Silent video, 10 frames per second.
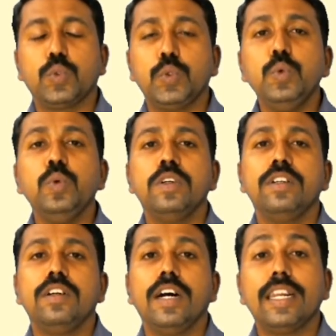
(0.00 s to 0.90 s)
to
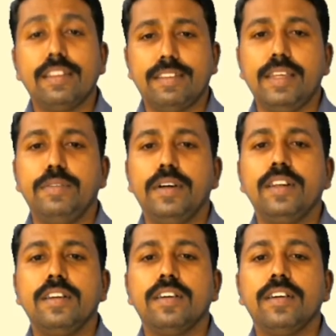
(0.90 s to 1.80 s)
a receiver.